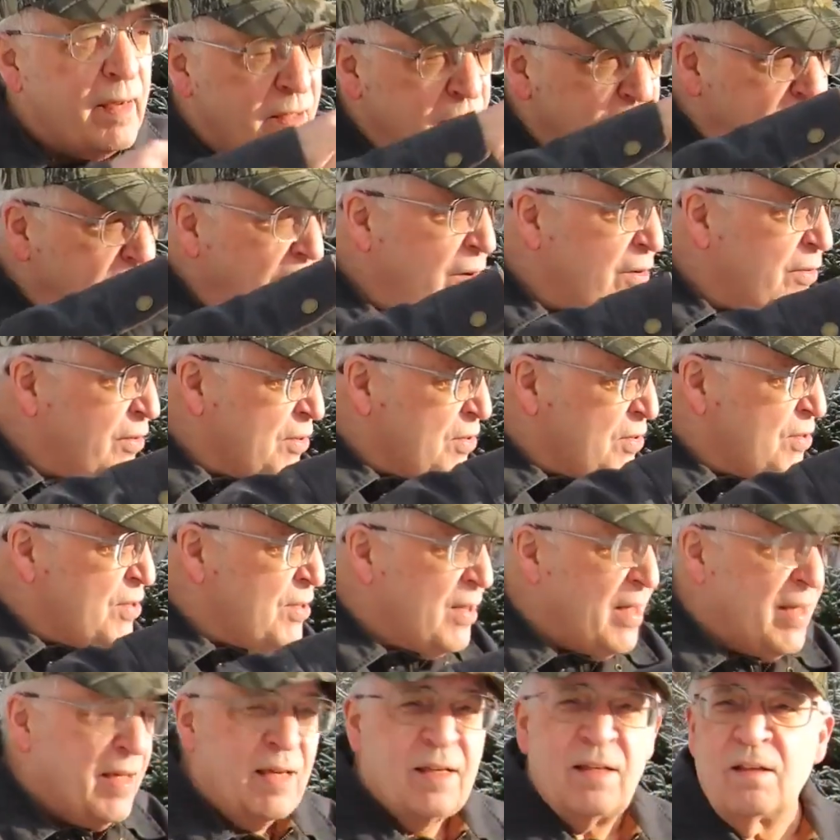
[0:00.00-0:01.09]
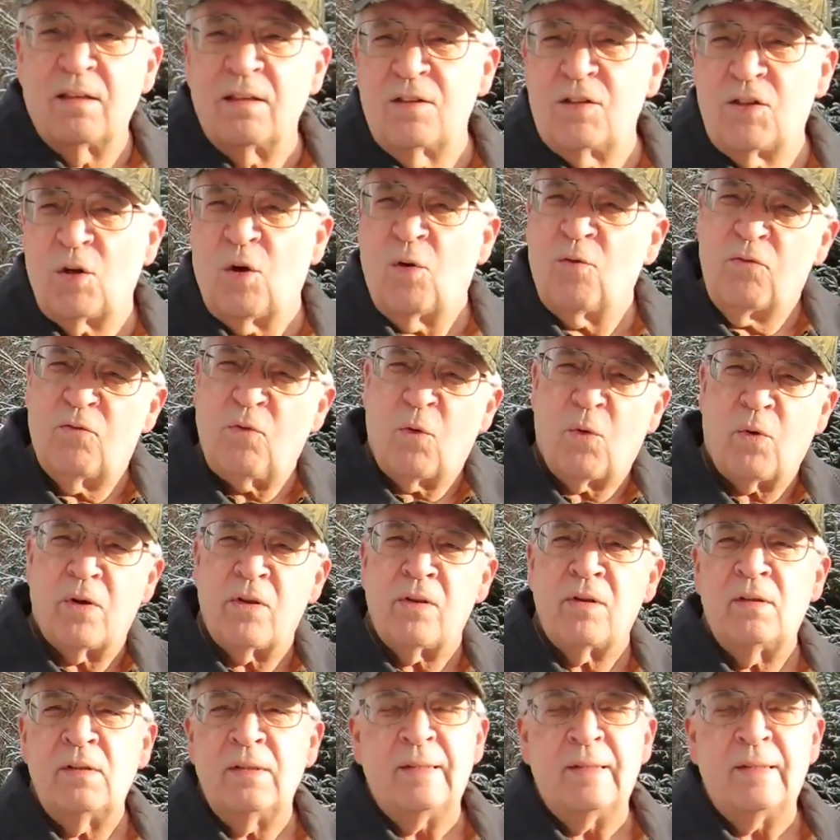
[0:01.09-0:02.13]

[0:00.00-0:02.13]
could start to see and so forth.